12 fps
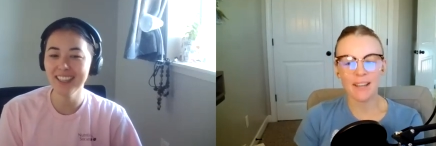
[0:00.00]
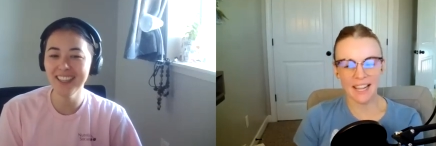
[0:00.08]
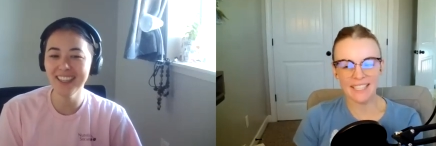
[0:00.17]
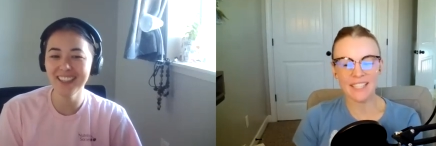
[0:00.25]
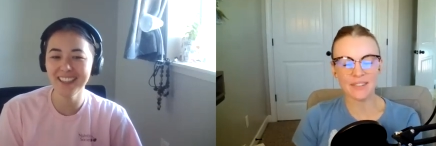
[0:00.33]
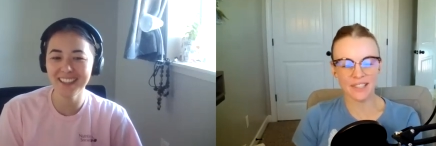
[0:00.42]
Speaker 1: but
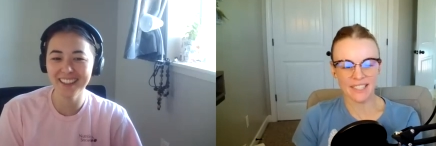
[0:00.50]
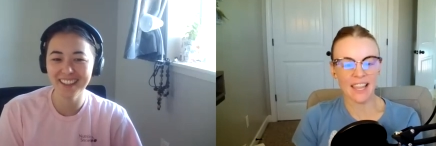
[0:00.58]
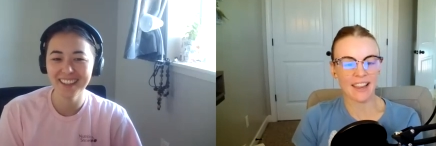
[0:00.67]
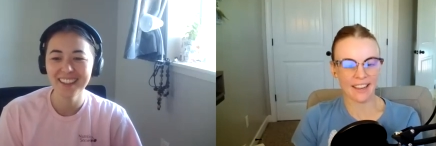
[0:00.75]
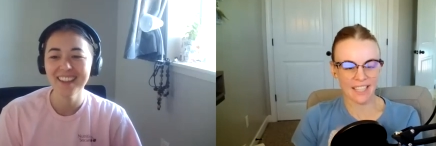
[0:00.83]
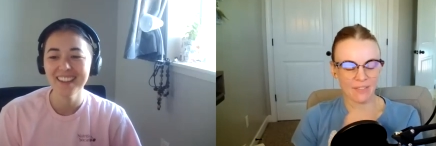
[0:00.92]
I see what you're
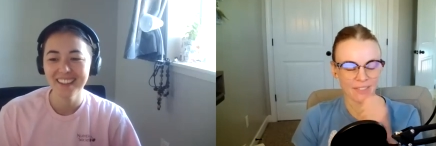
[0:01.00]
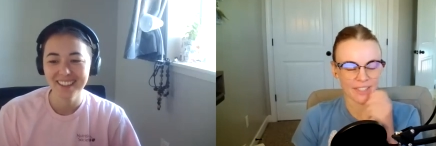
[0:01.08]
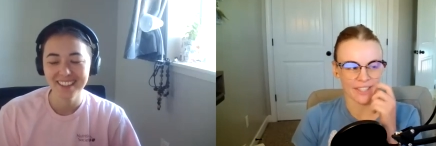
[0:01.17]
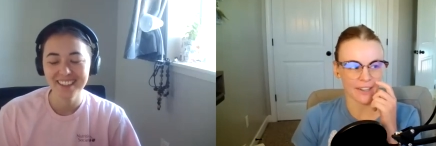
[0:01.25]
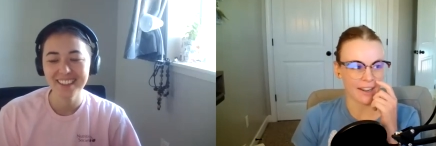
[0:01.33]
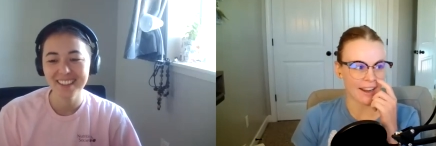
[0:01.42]
saying. I
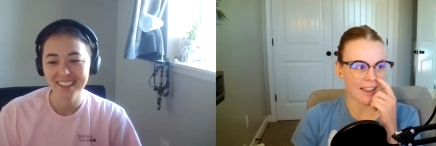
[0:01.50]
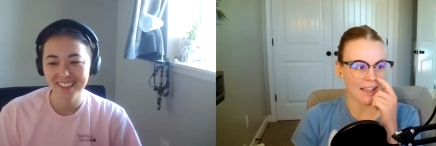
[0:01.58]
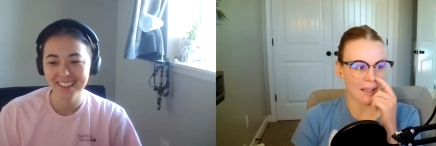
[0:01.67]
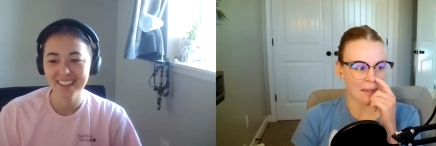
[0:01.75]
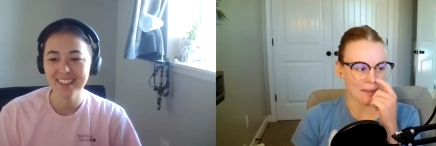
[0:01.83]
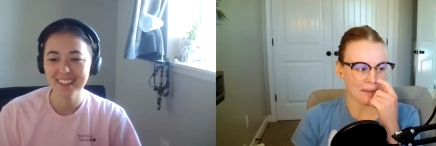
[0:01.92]
definitely agree.
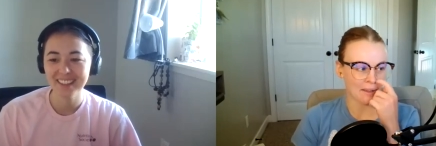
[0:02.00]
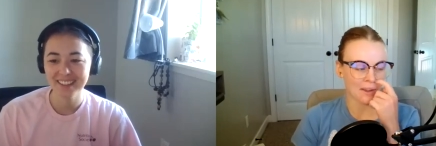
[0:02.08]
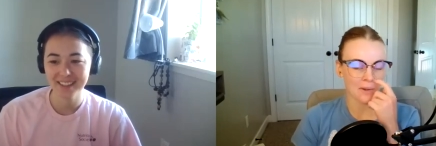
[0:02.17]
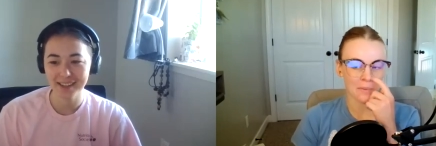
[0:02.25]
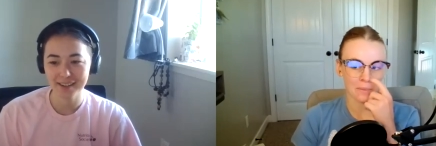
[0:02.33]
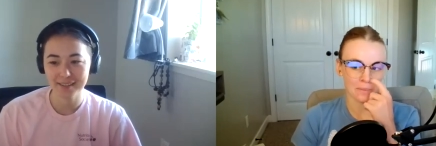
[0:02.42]

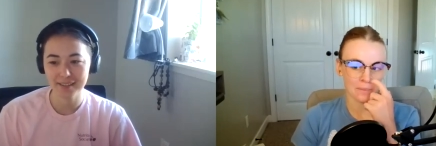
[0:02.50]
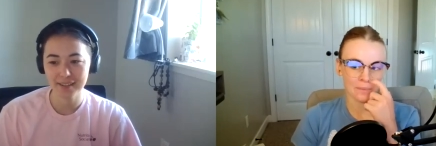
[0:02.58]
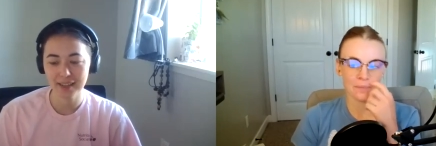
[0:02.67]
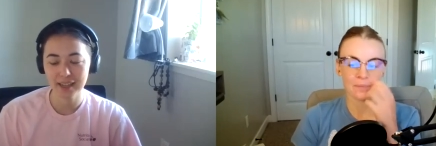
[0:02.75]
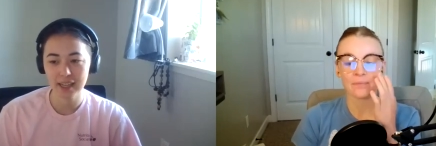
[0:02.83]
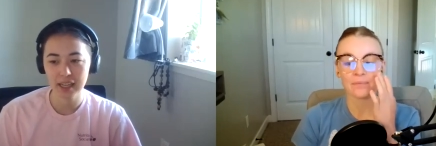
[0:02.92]
Speaker 2: Yeah.
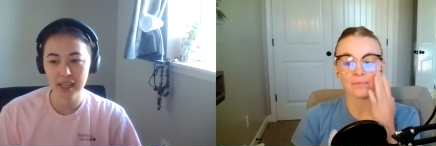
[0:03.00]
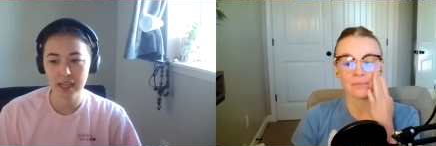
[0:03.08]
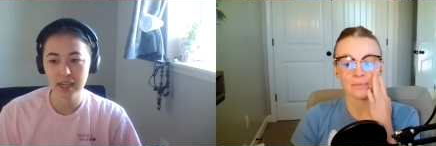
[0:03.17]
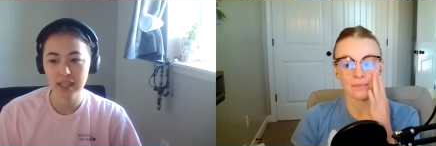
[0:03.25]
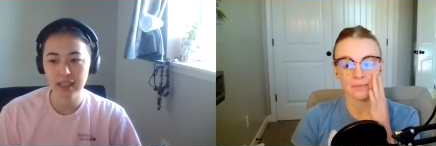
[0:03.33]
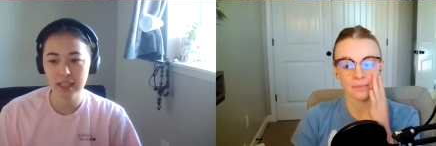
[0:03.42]

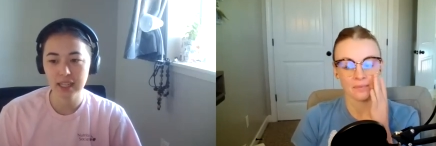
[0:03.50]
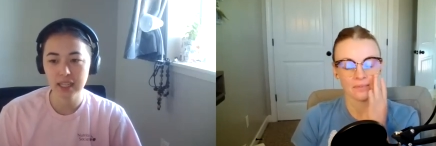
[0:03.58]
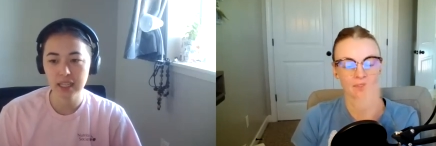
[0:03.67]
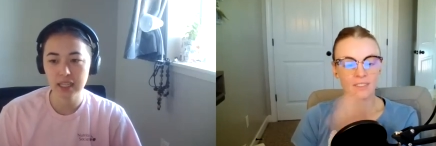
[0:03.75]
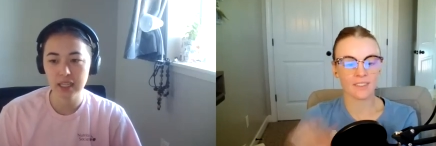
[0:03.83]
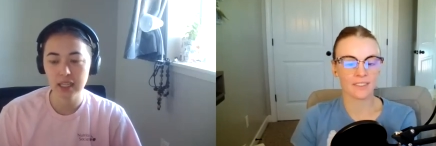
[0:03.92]
And I
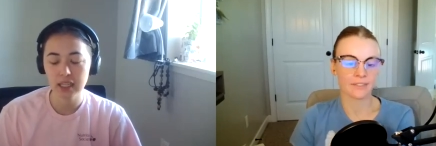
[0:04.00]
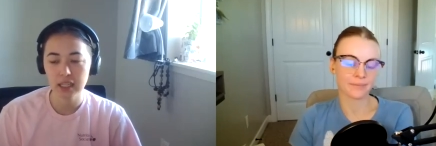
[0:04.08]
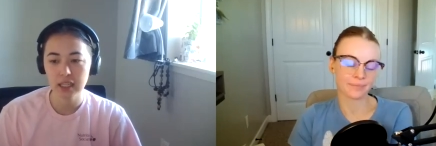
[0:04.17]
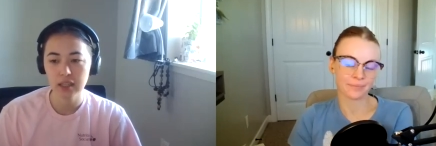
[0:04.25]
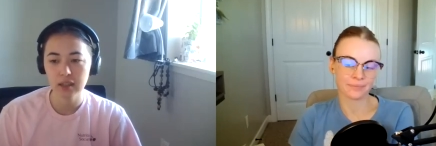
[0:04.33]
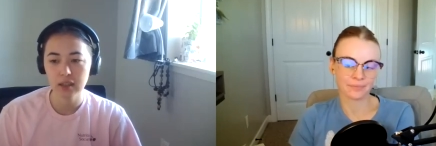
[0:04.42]
think
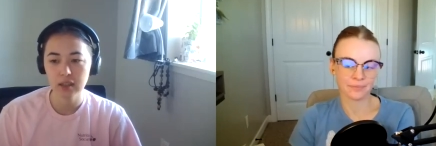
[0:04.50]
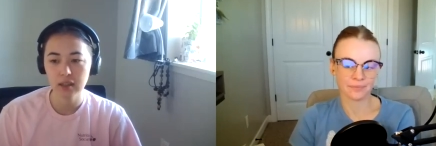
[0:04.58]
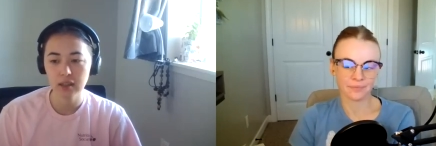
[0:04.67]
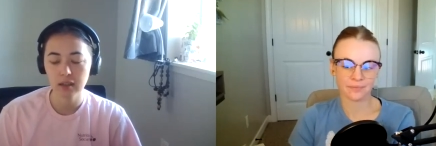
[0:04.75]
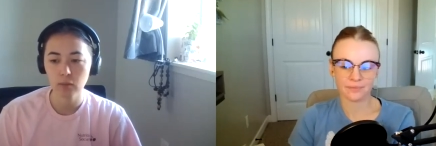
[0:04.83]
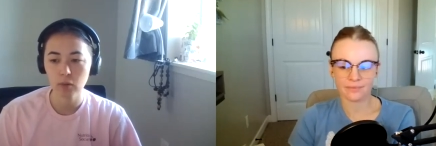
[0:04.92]

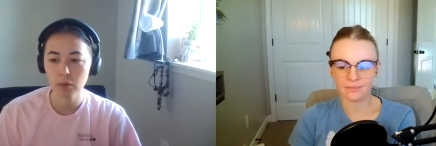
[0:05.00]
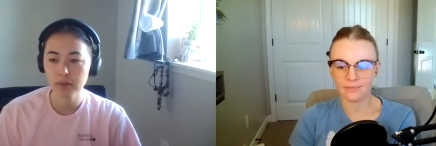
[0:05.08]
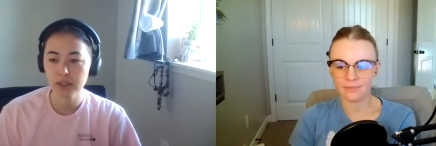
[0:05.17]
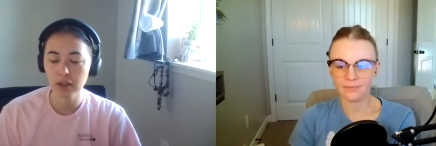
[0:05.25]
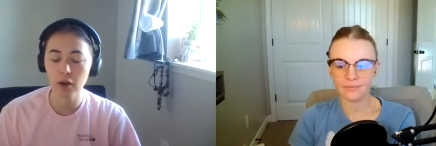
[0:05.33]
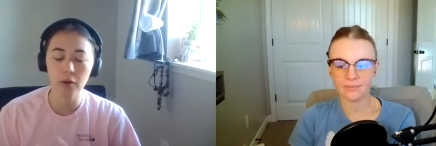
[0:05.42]
what
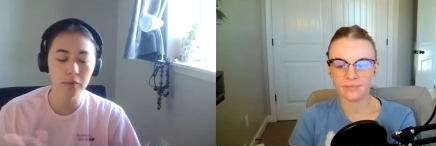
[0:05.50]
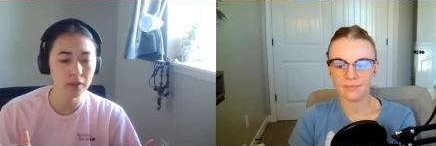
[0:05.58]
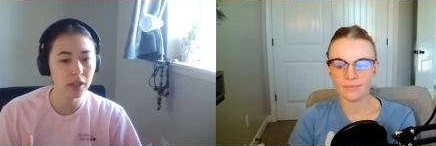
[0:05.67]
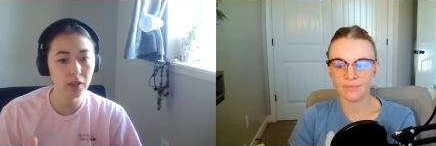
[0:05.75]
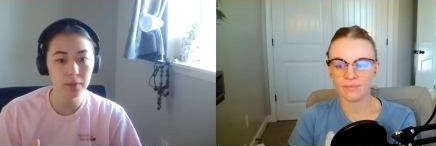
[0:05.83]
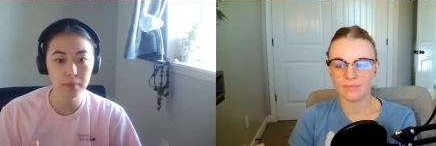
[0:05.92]
was it? Oh,
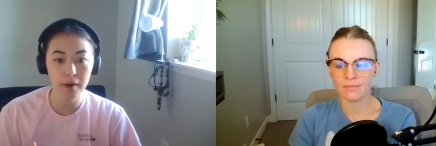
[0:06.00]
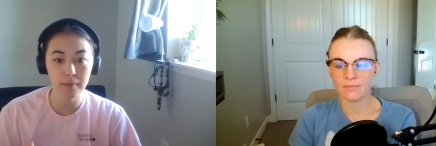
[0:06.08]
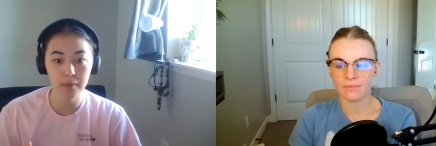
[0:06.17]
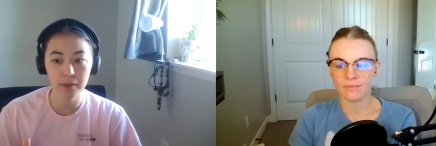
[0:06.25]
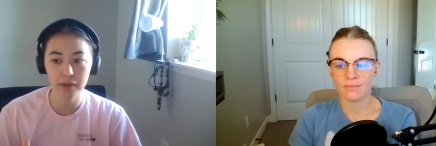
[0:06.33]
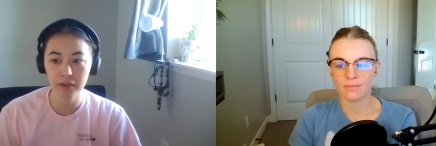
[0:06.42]
the other
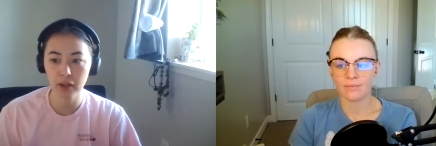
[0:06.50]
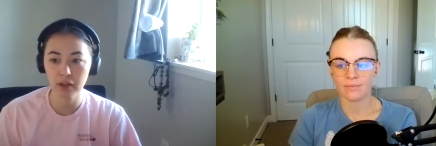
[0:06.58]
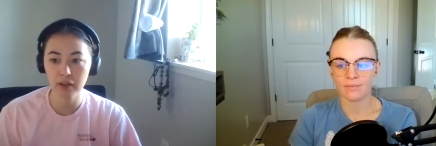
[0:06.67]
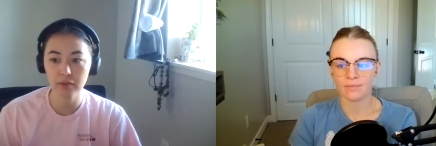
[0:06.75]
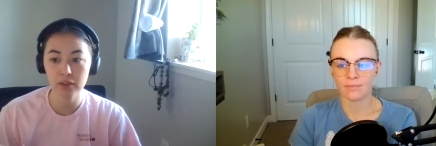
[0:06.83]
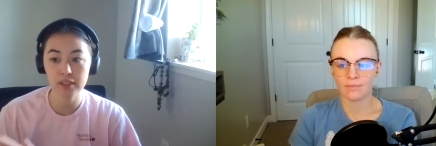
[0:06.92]
problem that we thought
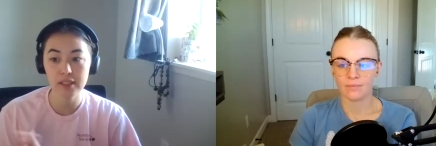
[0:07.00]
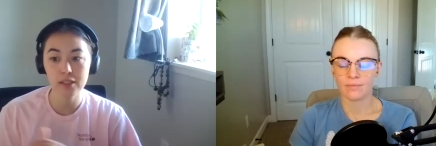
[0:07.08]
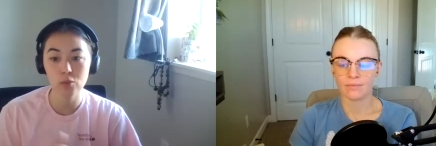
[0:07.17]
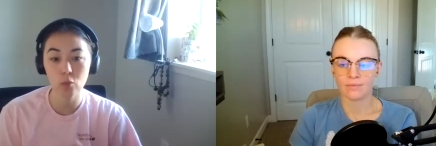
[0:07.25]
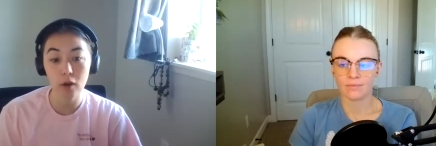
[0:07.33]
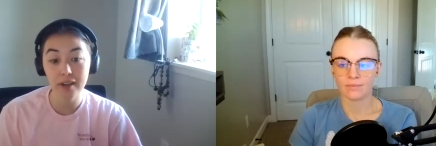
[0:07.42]
of was
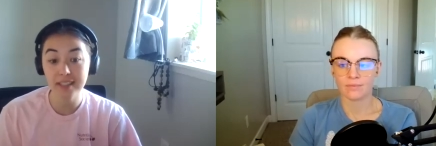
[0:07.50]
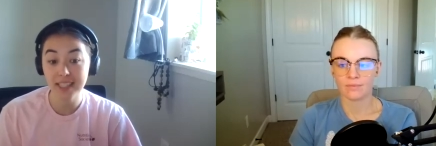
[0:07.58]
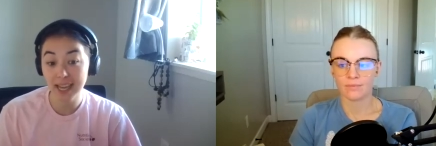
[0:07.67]
it's one